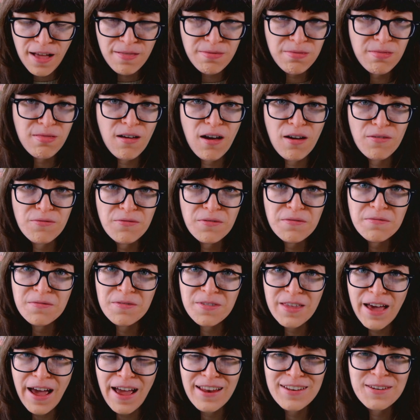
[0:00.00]
I love
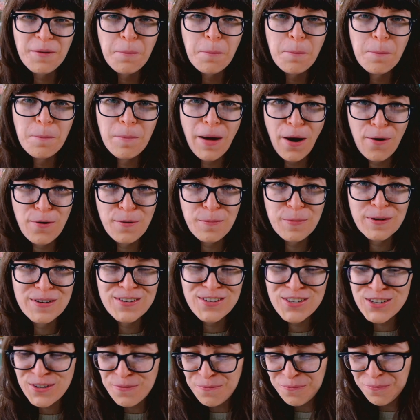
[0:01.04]
that power
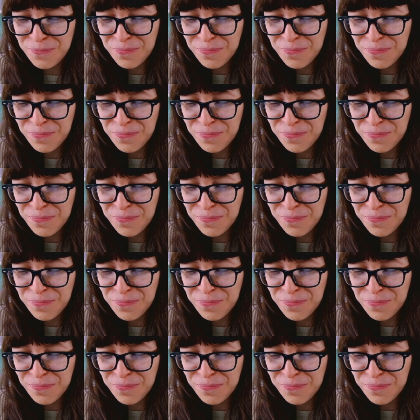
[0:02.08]
punch.